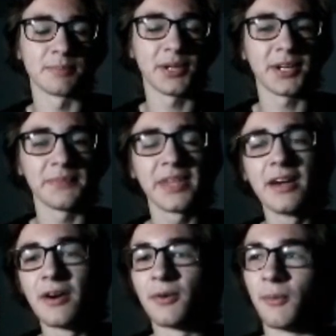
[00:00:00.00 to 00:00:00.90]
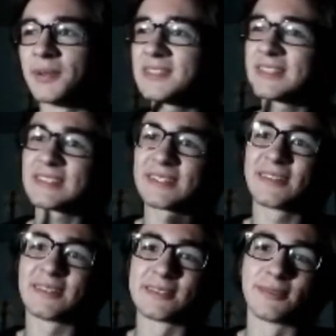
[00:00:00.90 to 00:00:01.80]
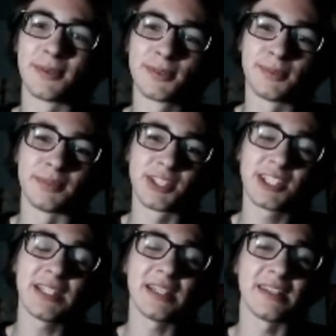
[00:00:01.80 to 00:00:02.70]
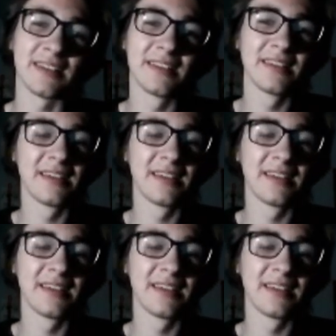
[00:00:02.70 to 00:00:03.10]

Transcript: But once I start this virtual machine,